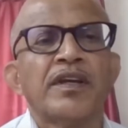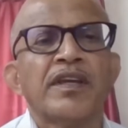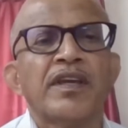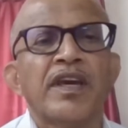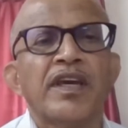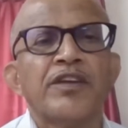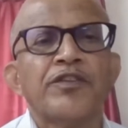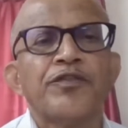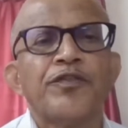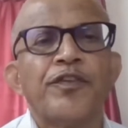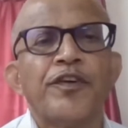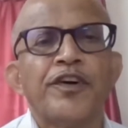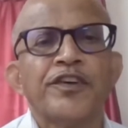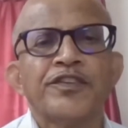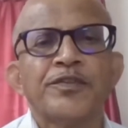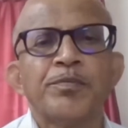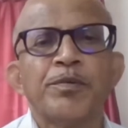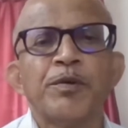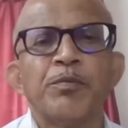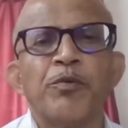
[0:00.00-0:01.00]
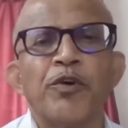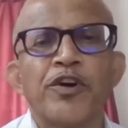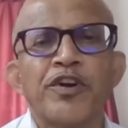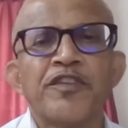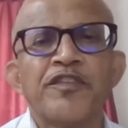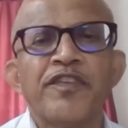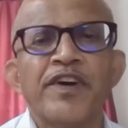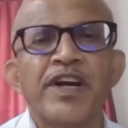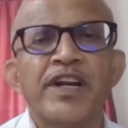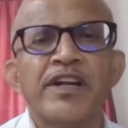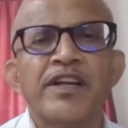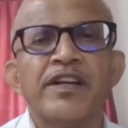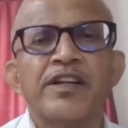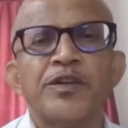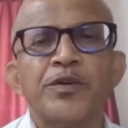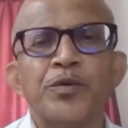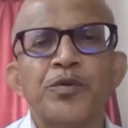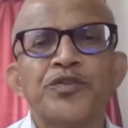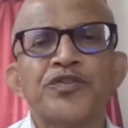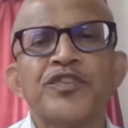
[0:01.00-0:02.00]
Can FOSS be modified and
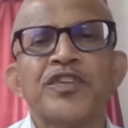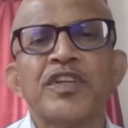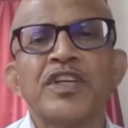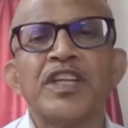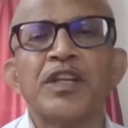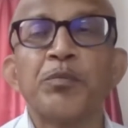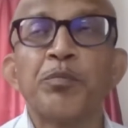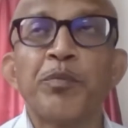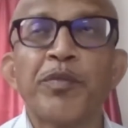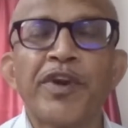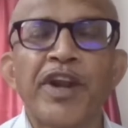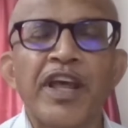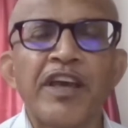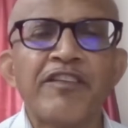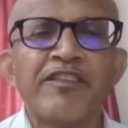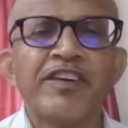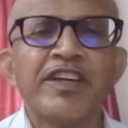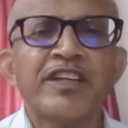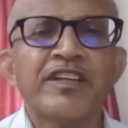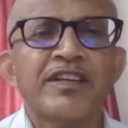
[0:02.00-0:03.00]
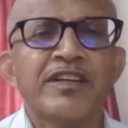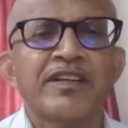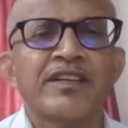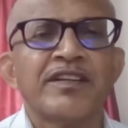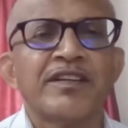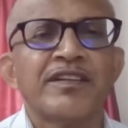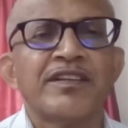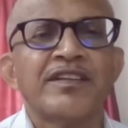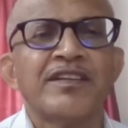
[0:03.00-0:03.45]
used in private